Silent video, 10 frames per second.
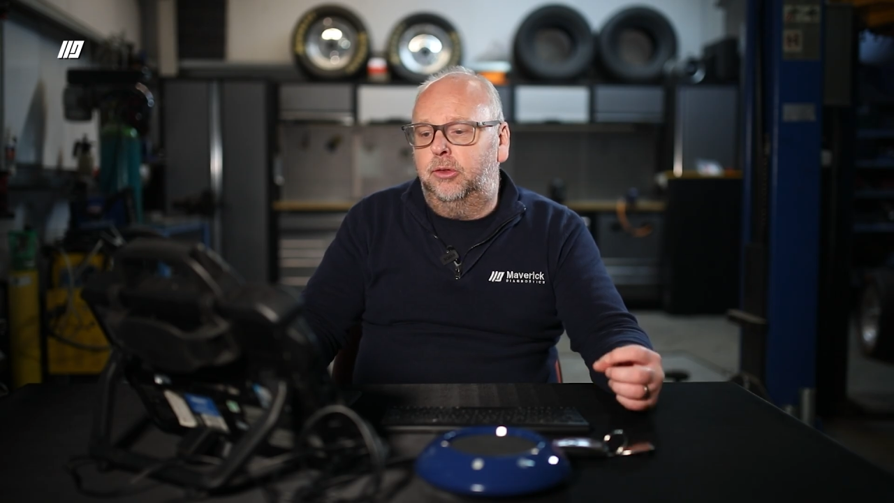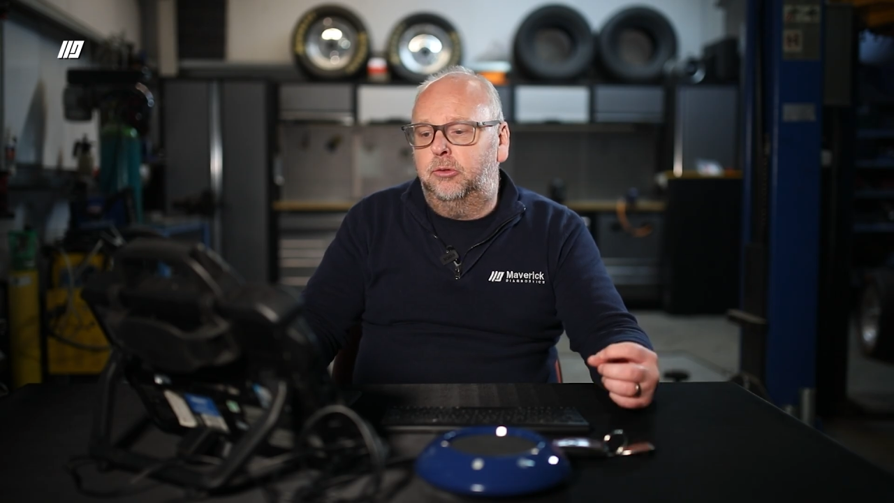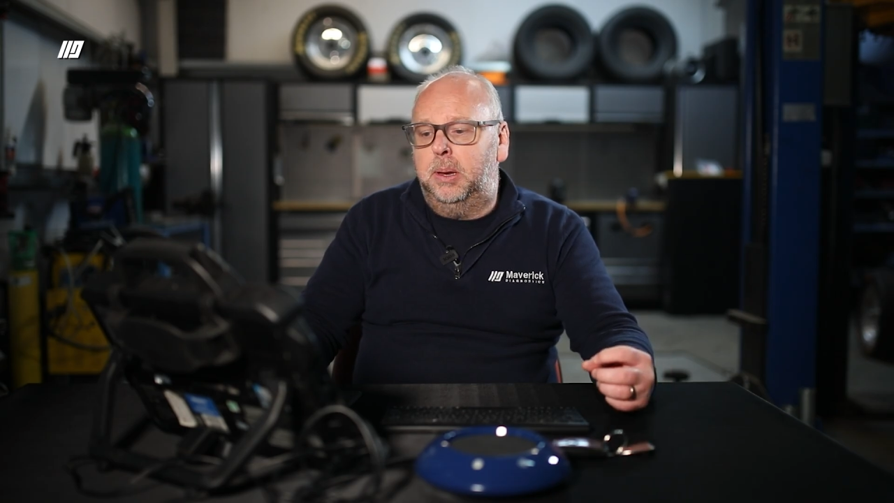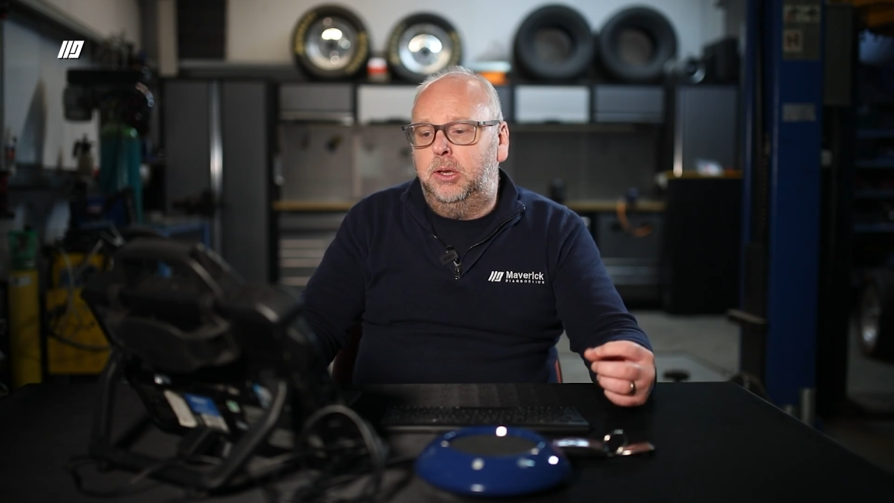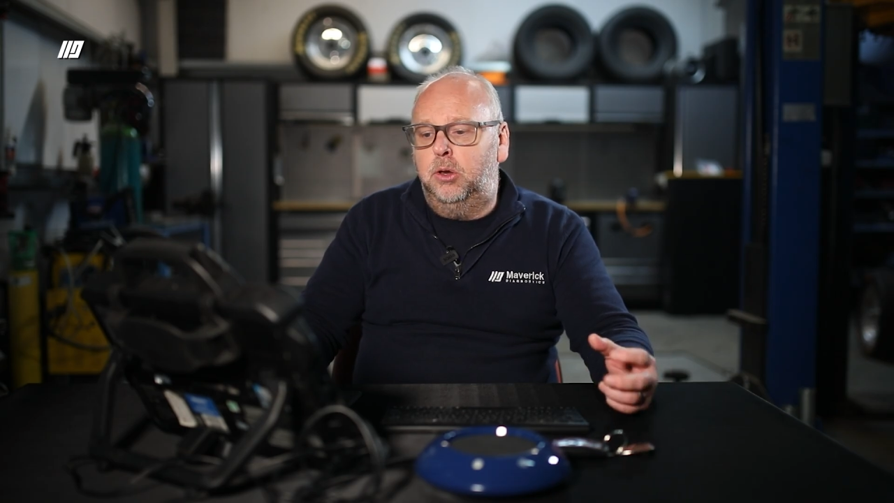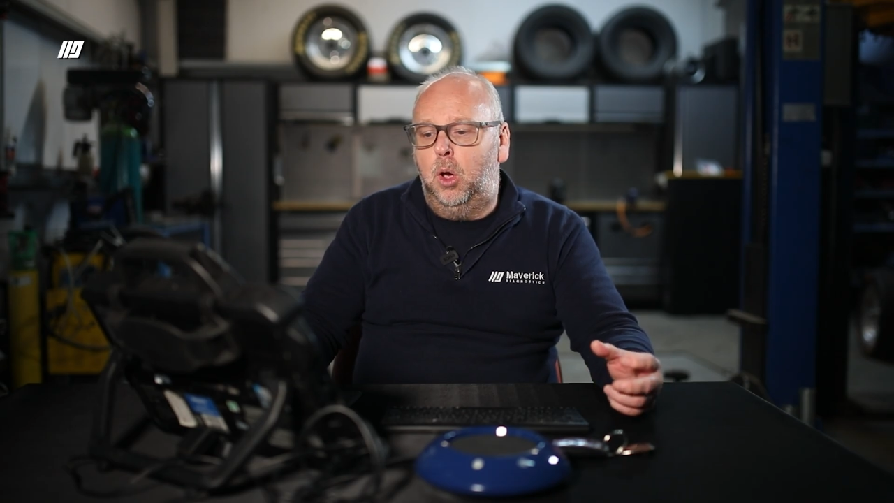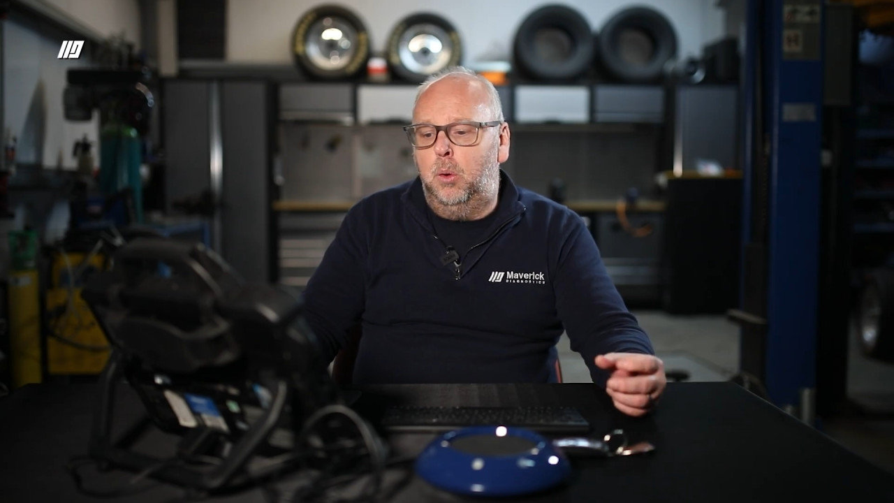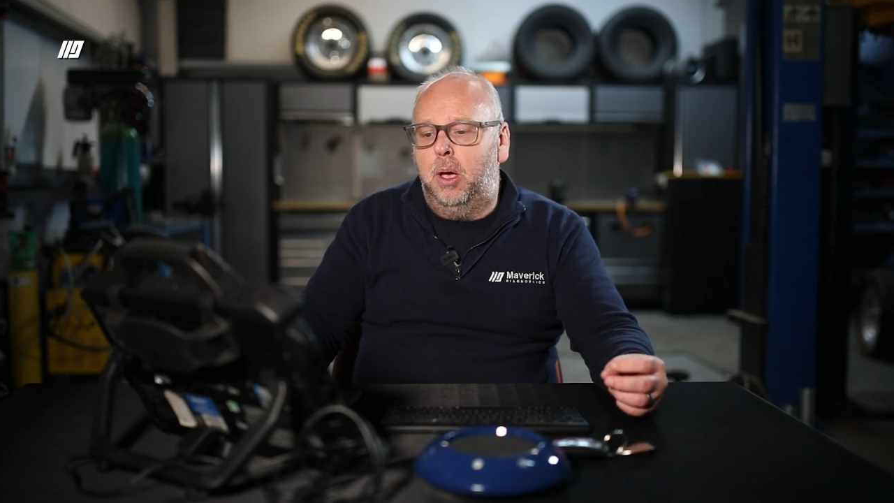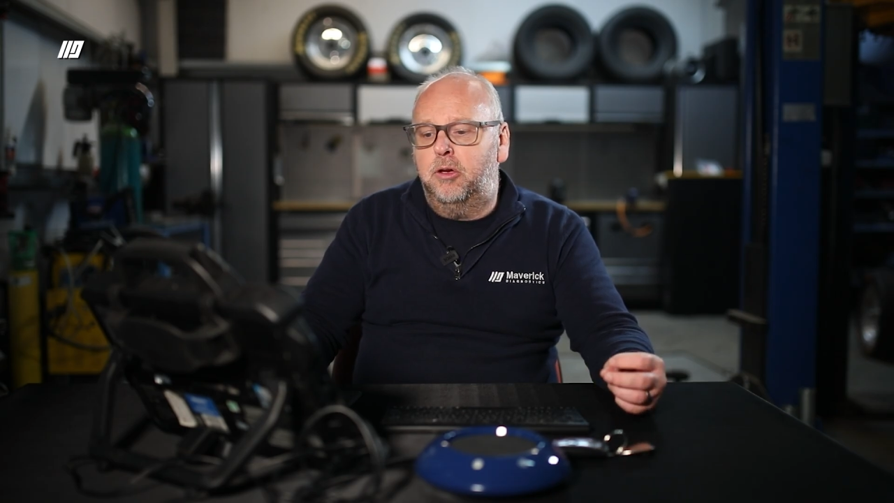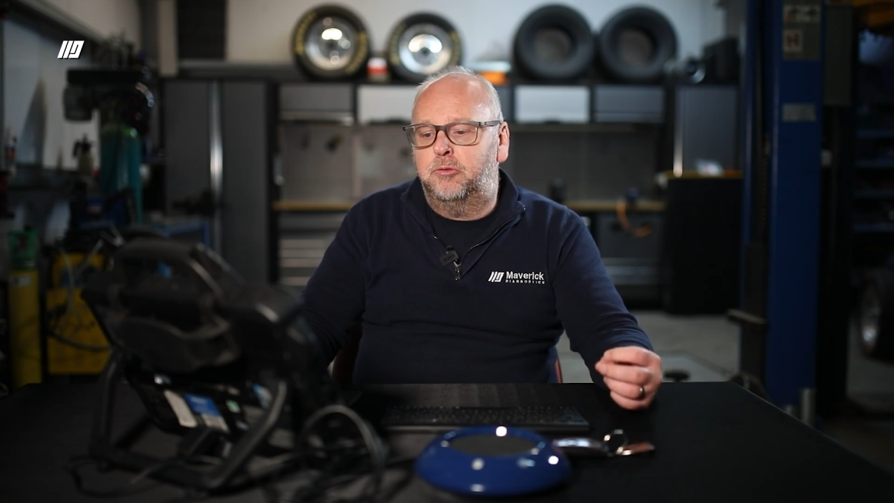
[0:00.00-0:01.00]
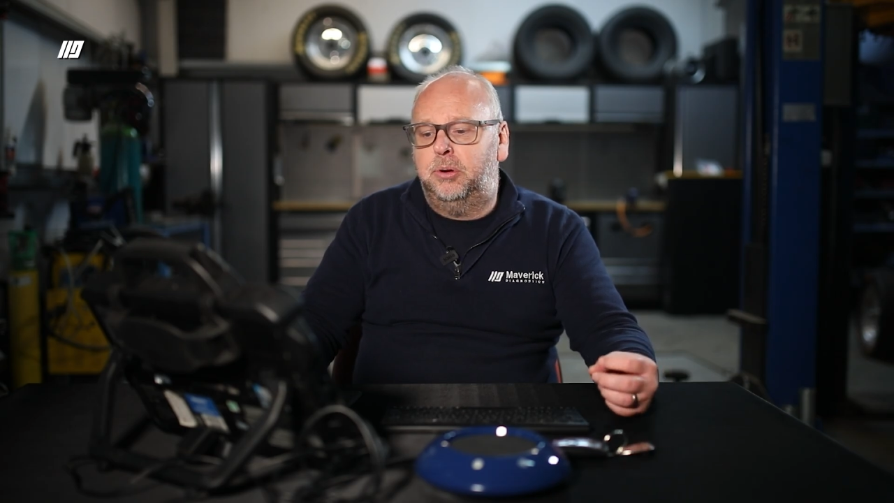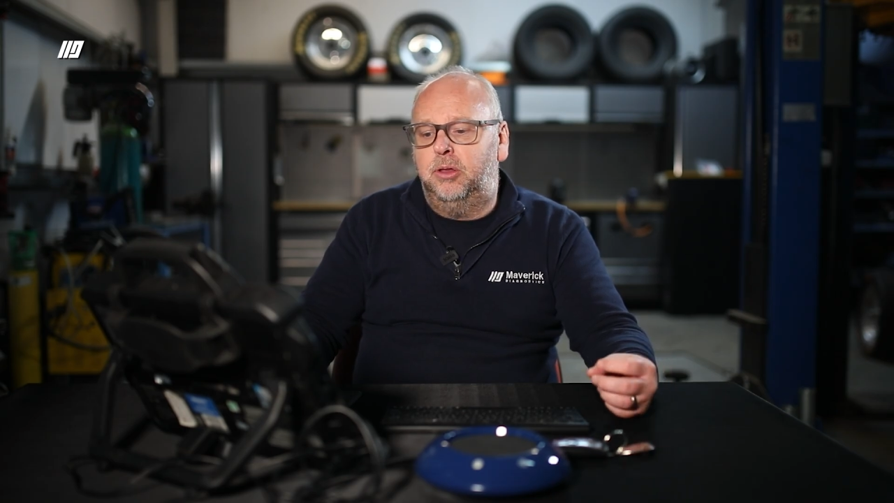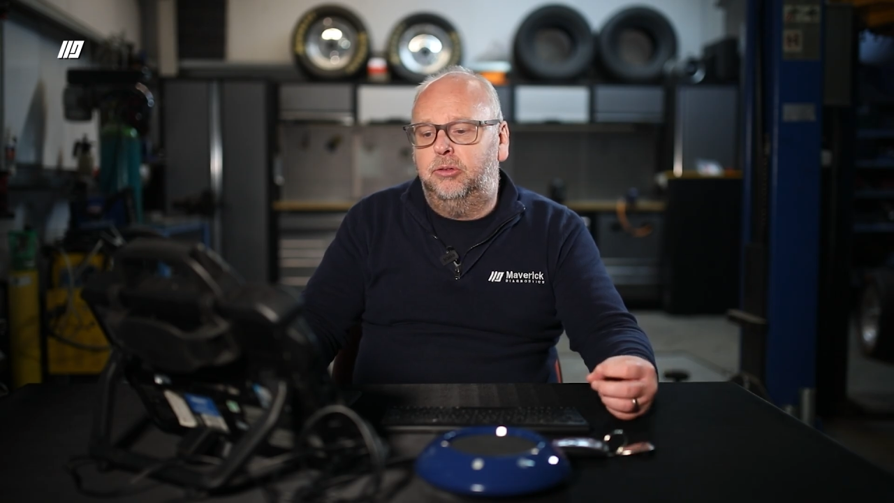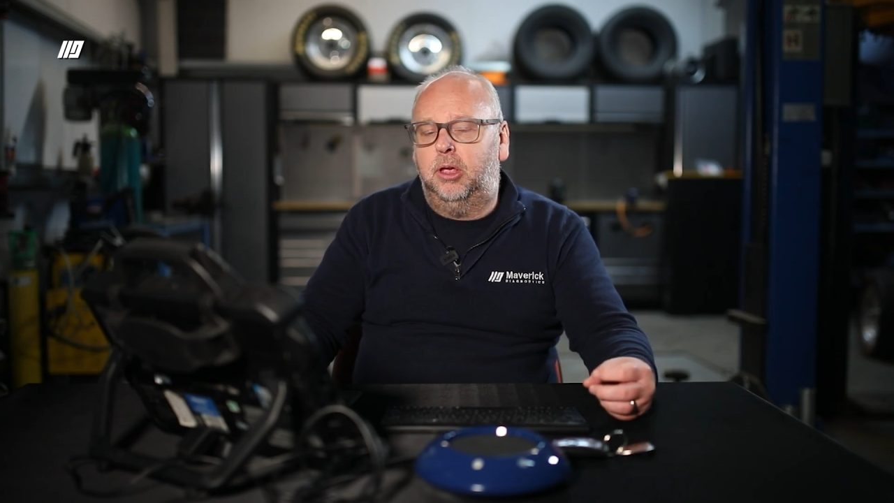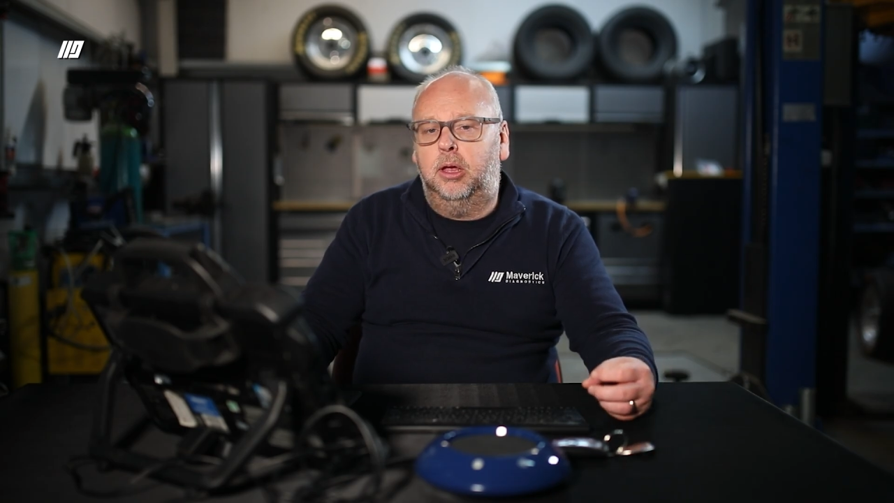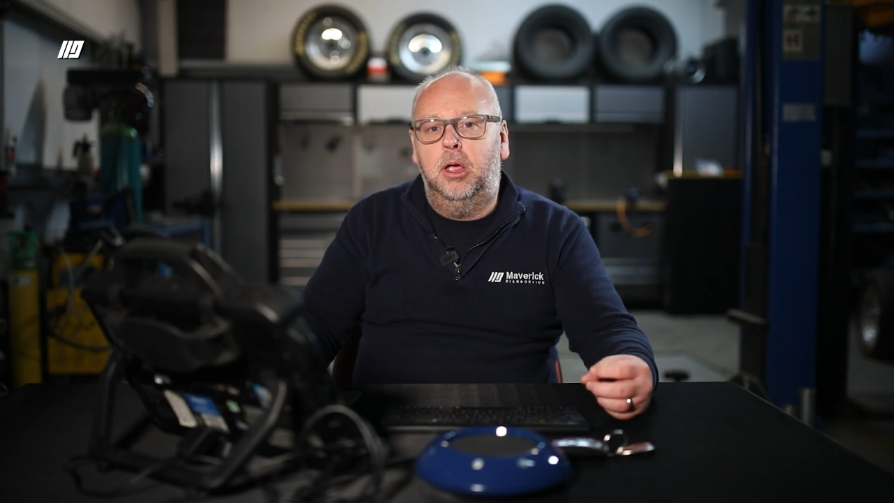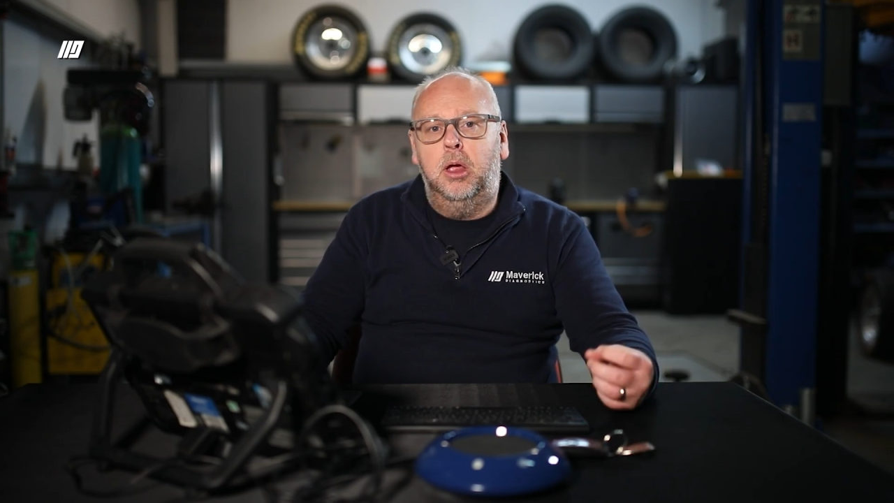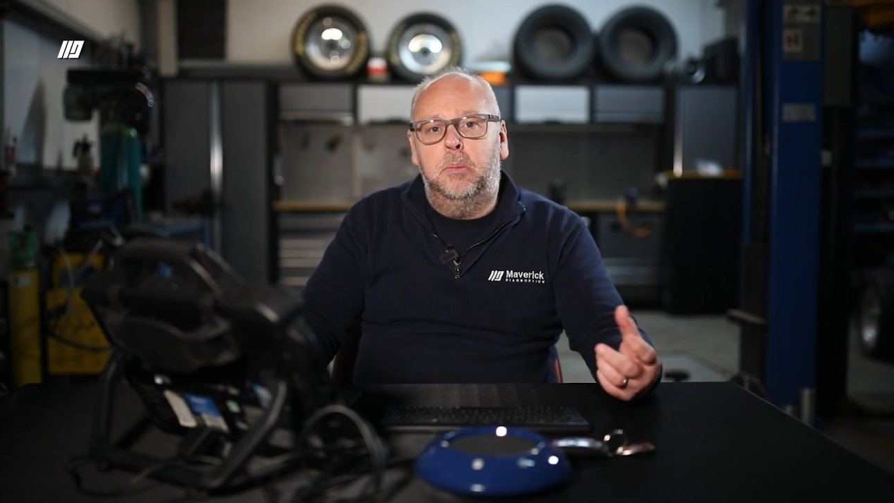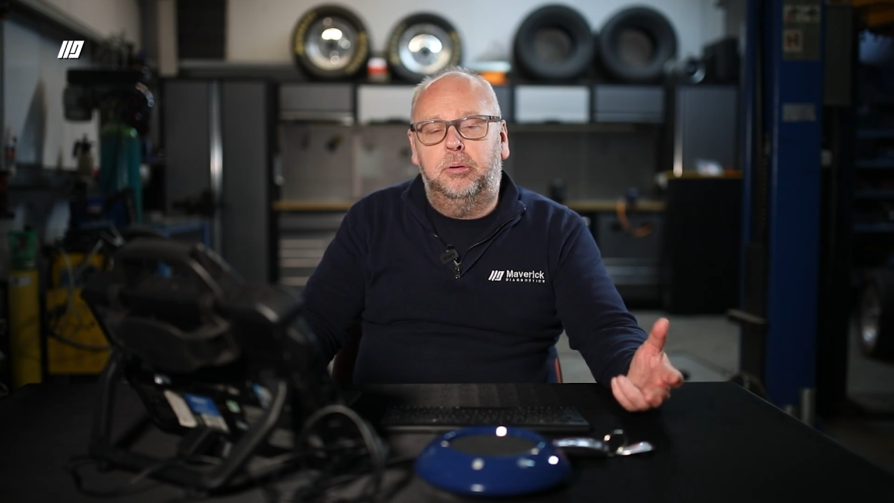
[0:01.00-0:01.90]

and there's been no way of printing